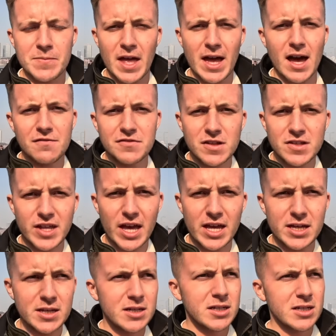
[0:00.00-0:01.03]
I have to
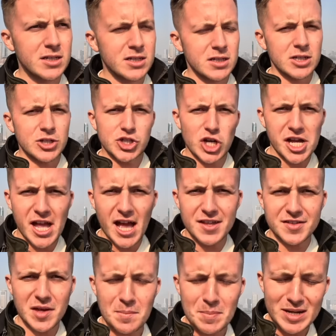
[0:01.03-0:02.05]
say, China has
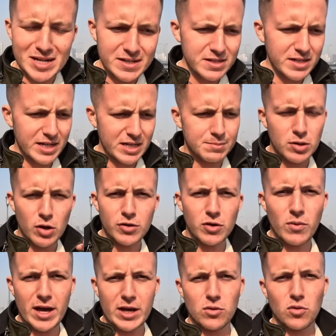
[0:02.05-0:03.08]
completely blown
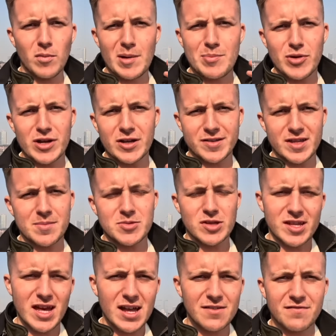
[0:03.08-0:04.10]
away all my
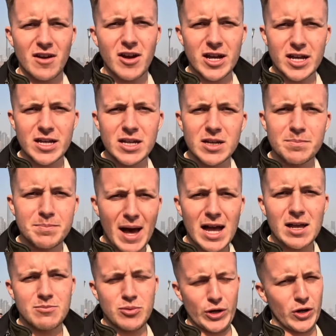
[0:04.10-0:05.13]
preconceptions. I had very
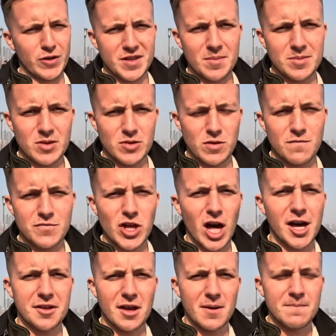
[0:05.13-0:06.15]
bad preconceptions of
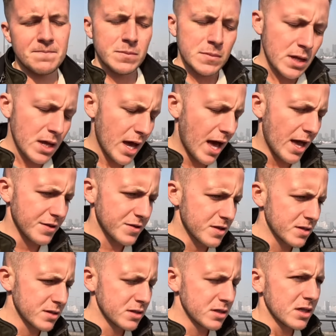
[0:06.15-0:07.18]
China. And
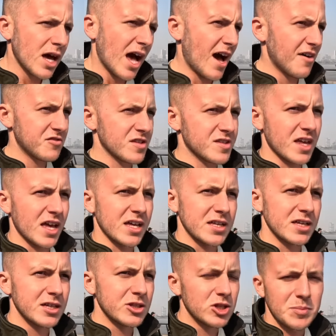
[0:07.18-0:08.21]
I have to say,
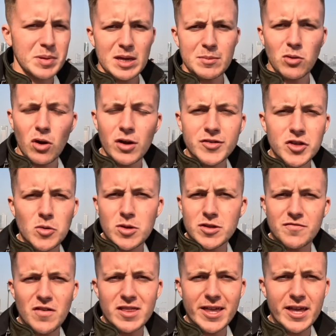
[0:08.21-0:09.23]
the people are so much
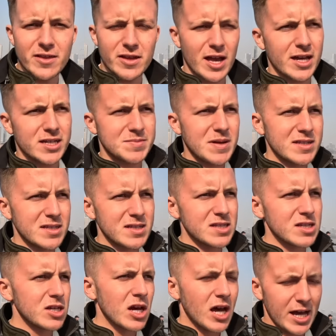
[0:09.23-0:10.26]
friendlier than I expected.
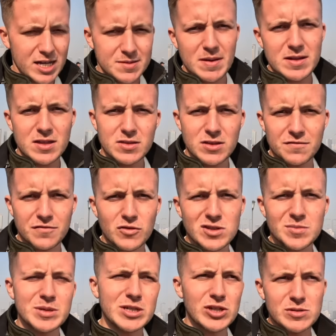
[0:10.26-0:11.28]
I expected the food
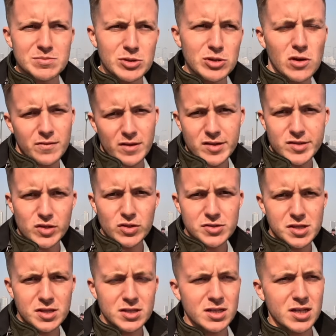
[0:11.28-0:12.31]
to be good, but not this
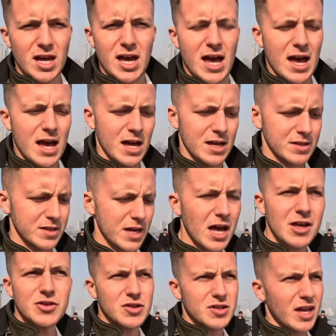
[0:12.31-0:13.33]
good. And yeah,
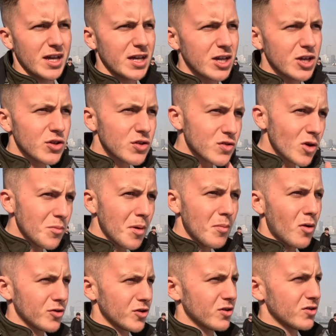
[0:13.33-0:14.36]
just like super
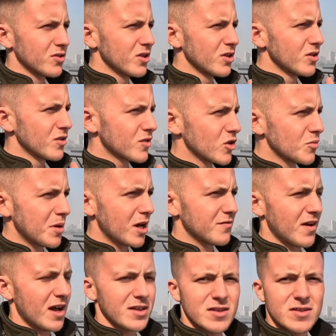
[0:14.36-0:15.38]
modern, super
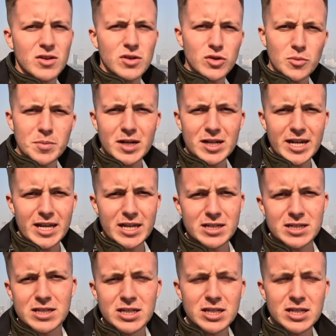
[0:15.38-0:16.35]
advanced, super clean.